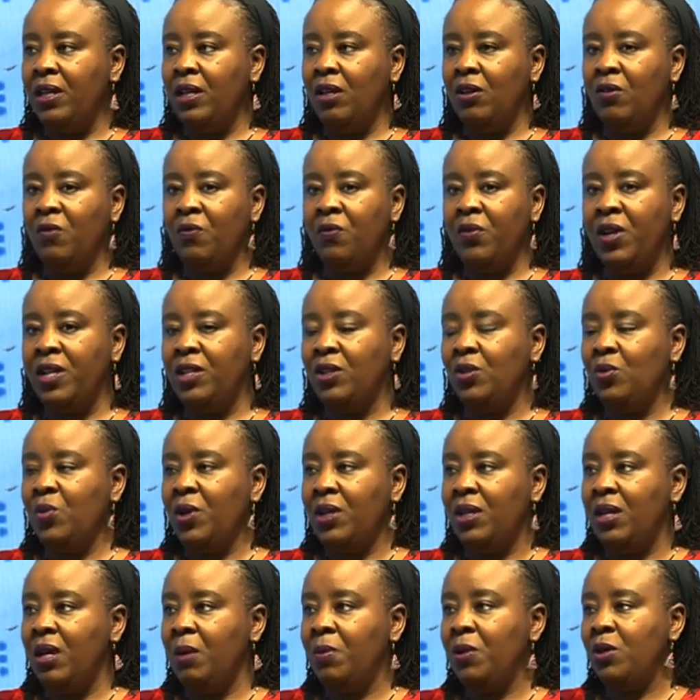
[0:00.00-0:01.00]
your vet to
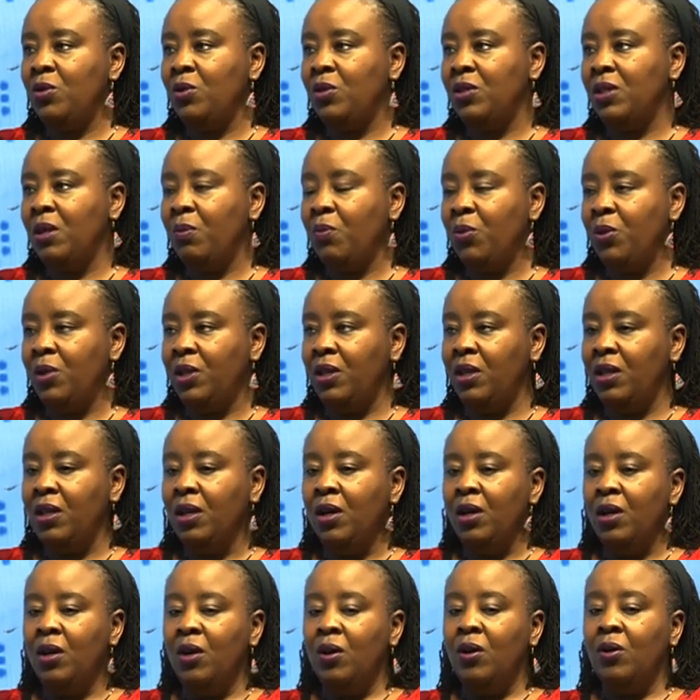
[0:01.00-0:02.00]
adapt it to somebody
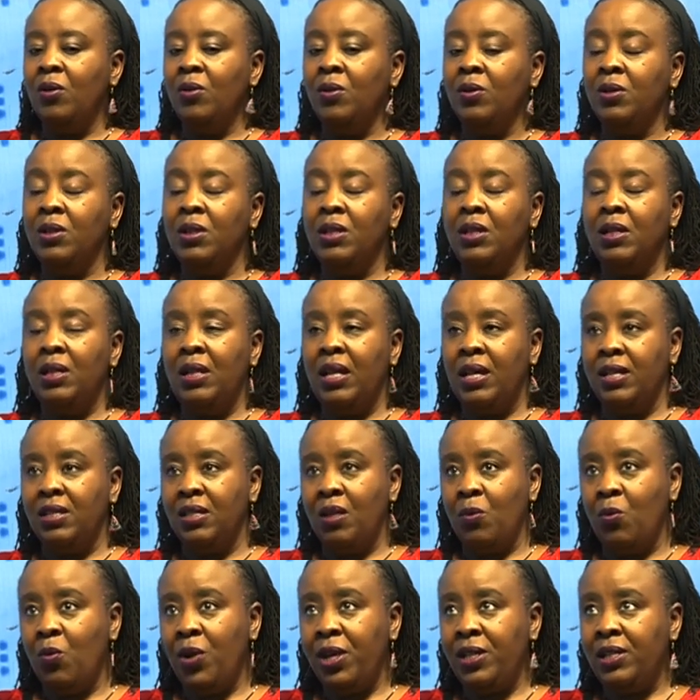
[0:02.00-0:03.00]
or like
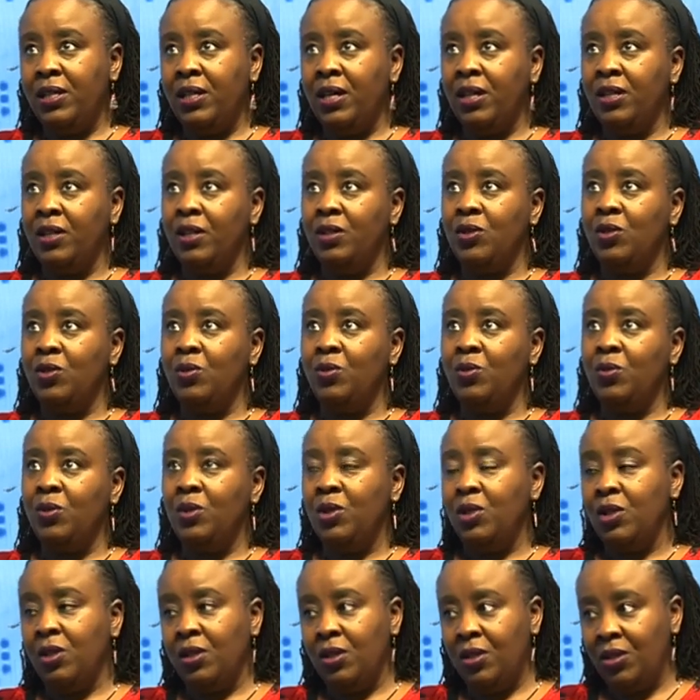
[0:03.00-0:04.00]
some wise Kenyans do,
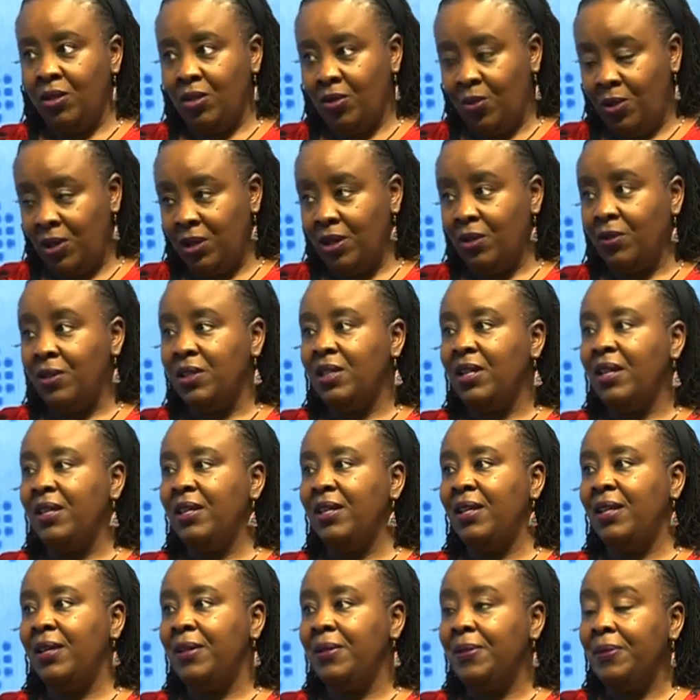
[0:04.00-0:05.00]
just throw it outside
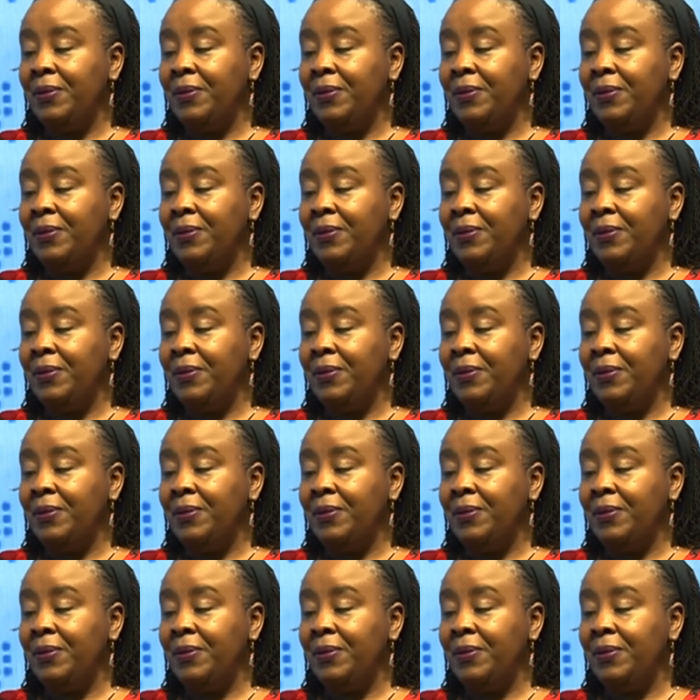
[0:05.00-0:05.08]
the gate.